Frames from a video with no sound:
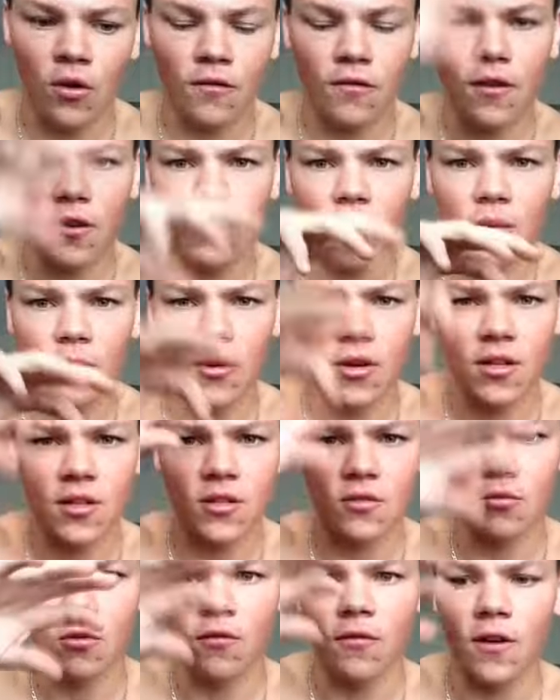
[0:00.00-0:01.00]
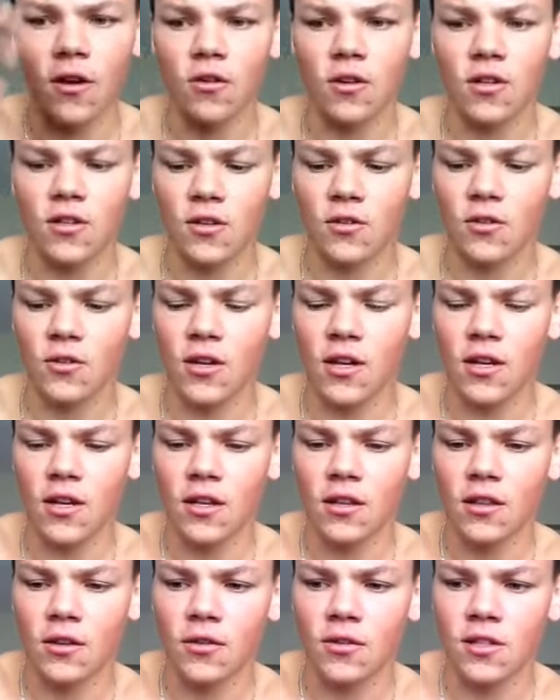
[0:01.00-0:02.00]
of the rep ranges will vary. So you can
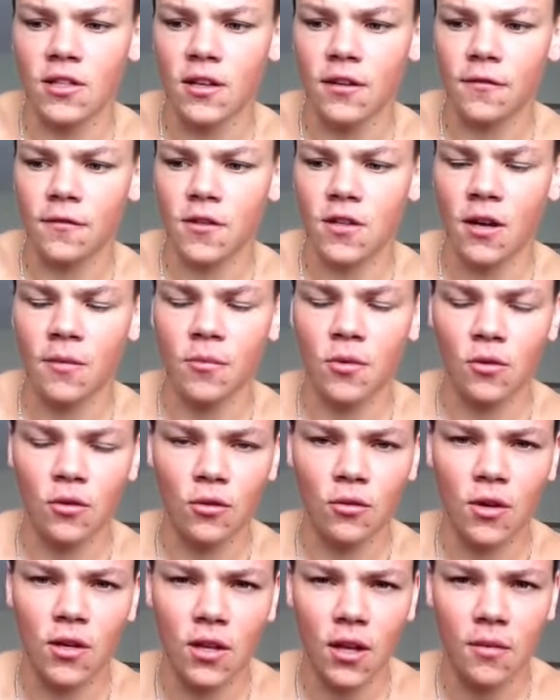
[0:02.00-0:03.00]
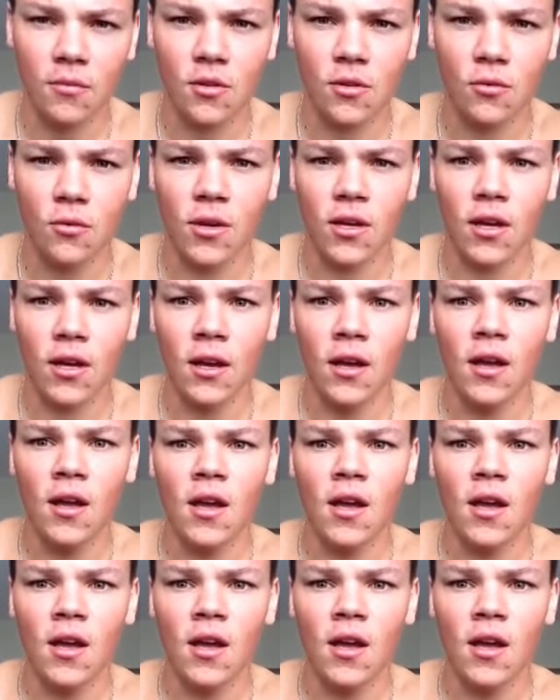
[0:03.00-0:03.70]
hit those lifts up to 3 times a week